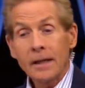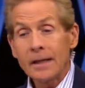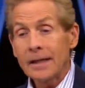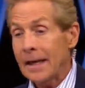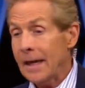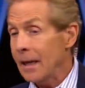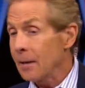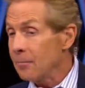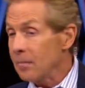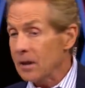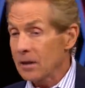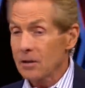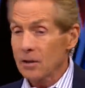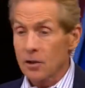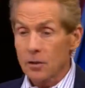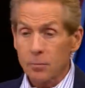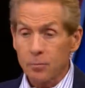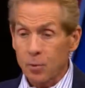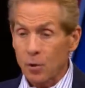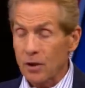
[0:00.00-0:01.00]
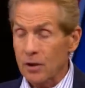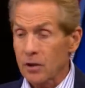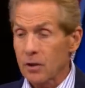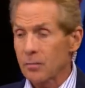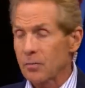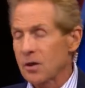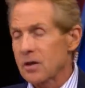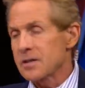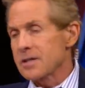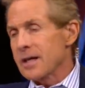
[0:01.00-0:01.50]
he can be a little
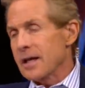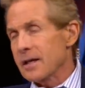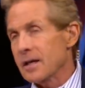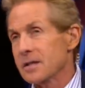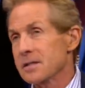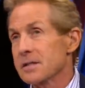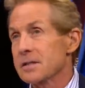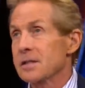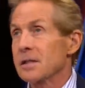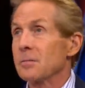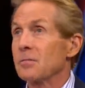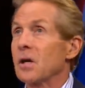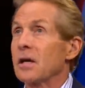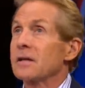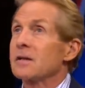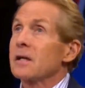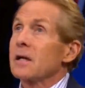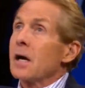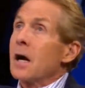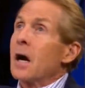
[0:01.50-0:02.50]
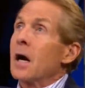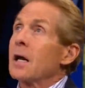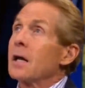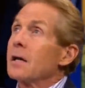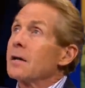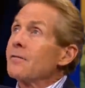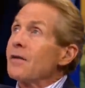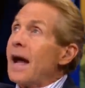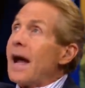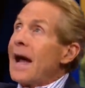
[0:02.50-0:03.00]
brittle because that doesn't seem like the
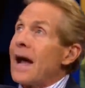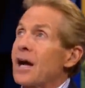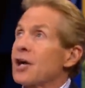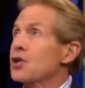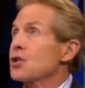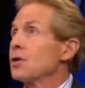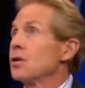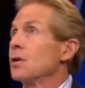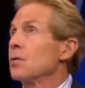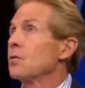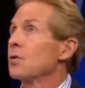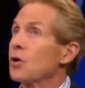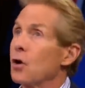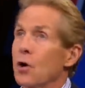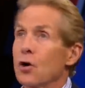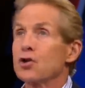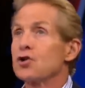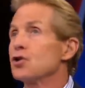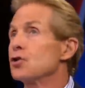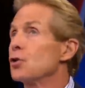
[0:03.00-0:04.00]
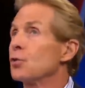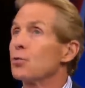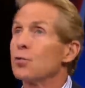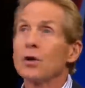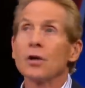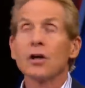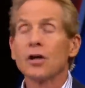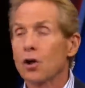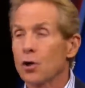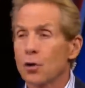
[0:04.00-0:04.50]
kind of action that would cause you to
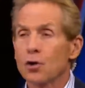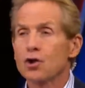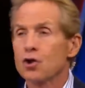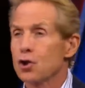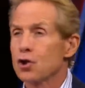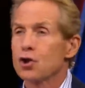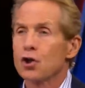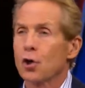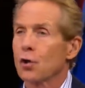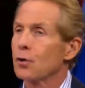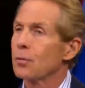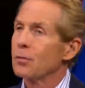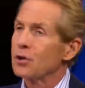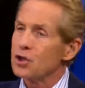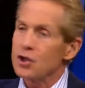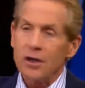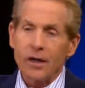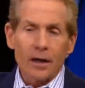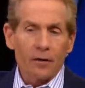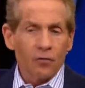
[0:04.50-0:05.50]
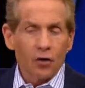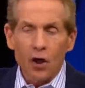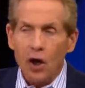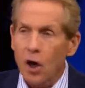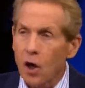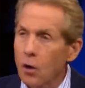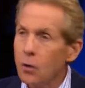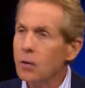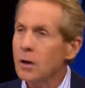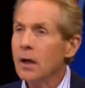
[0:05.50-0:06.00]
really hurt your shoulder, but you never
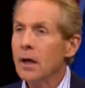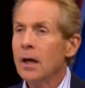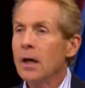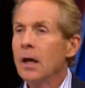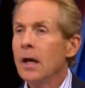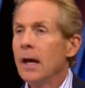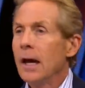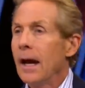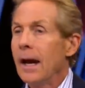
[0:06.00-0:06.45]
know. Right.